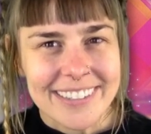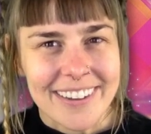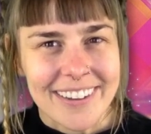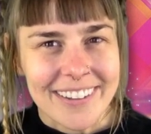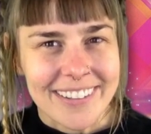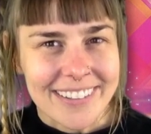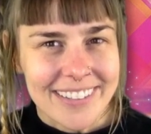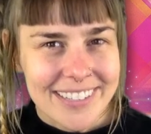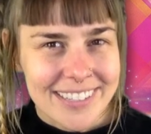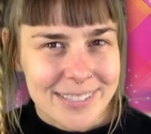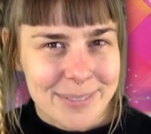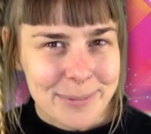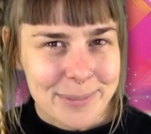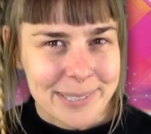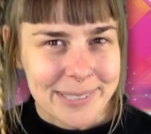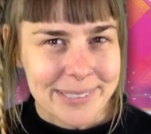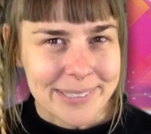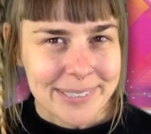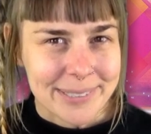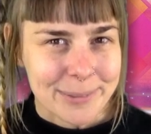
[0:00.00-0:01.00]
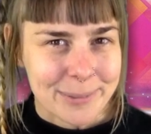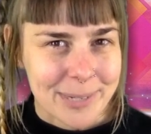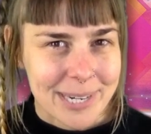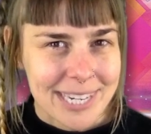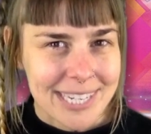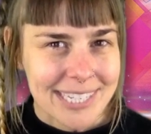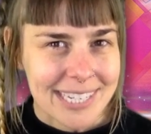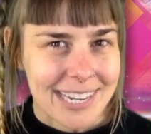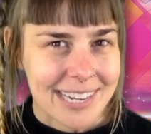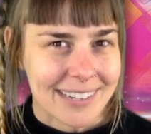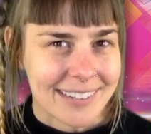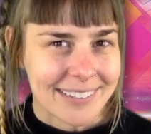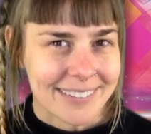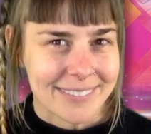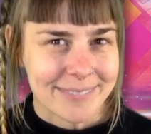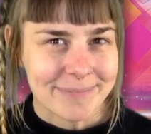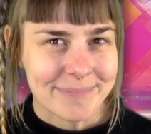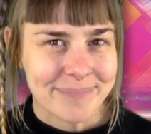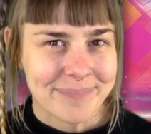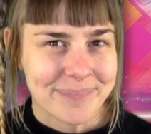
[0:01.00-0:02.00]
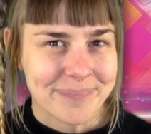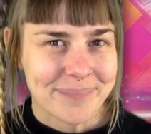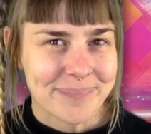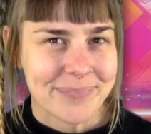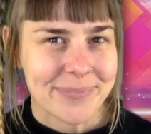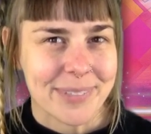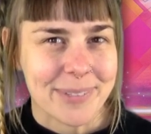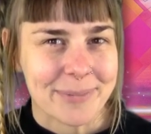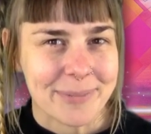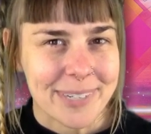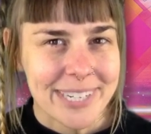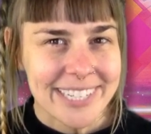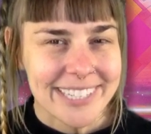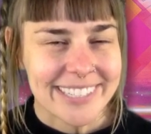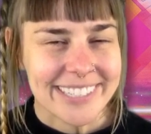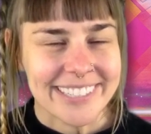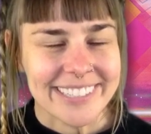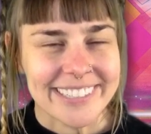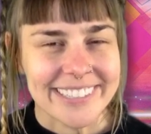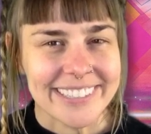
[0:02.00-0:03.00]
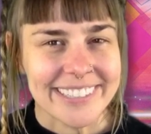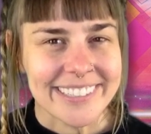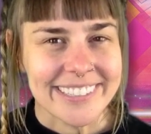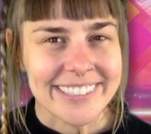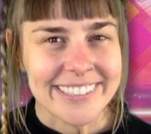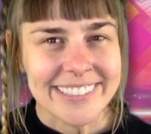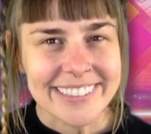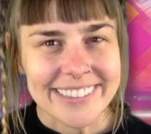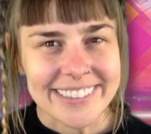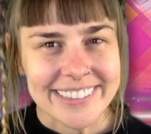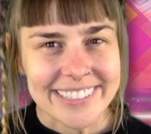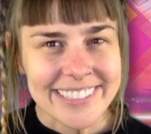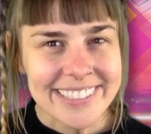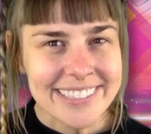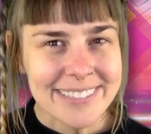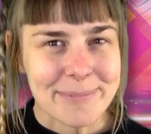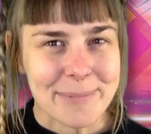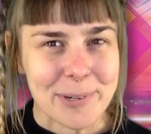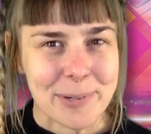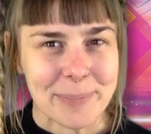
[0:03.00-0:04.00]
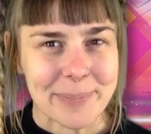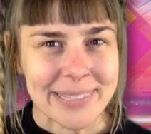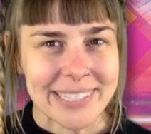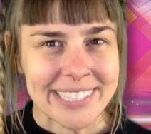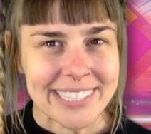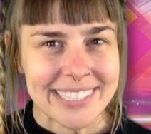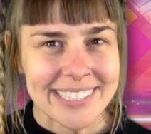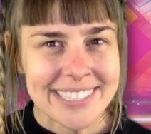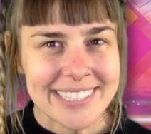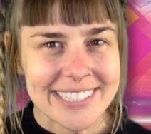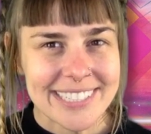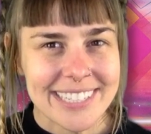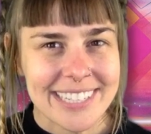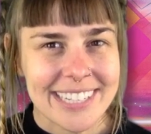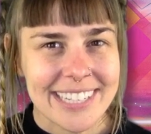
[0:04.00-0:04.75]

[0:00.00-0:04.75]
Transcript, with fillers: All that's real is right now, right here, this moment.